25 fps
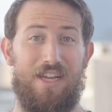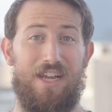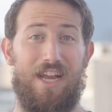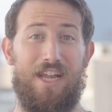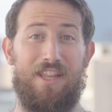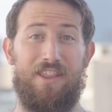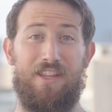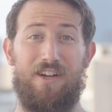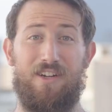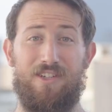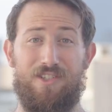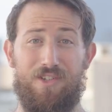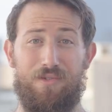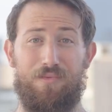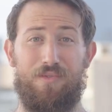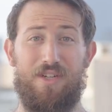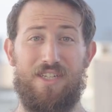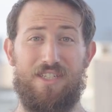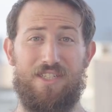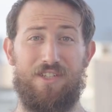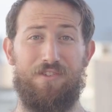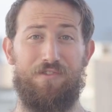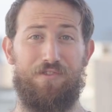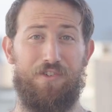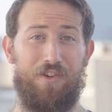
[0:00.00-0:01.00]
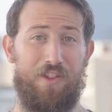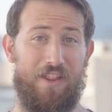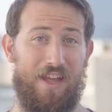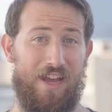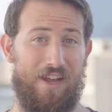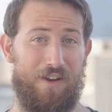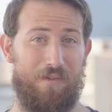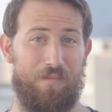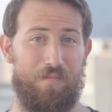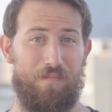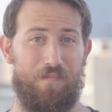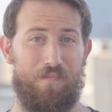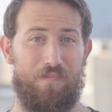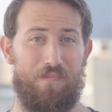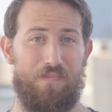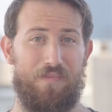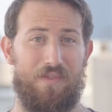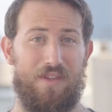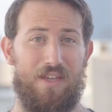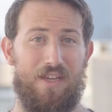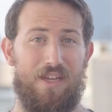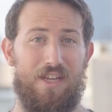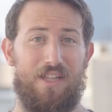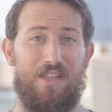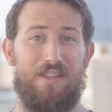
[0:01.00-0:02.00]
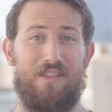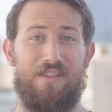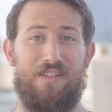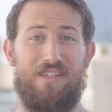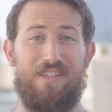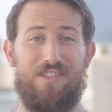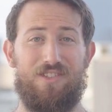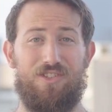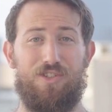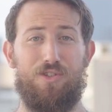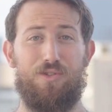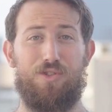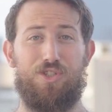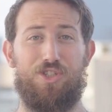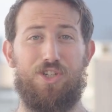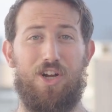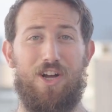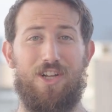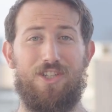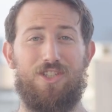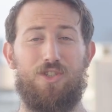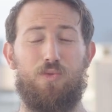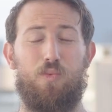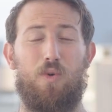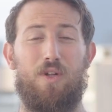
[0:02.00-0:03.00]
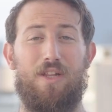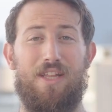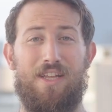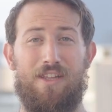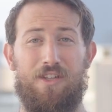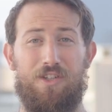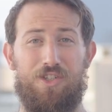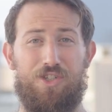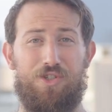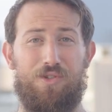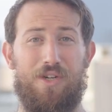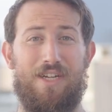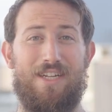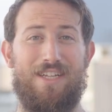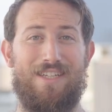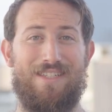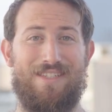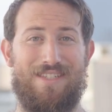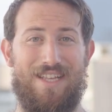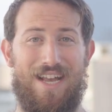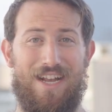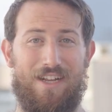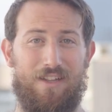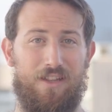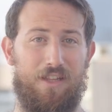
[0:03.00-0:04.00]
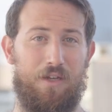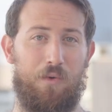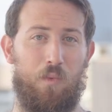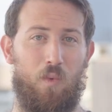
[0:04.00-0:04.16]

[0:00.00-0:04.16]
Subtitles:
and there's a reason for that. These 2 shots will illustrate exactly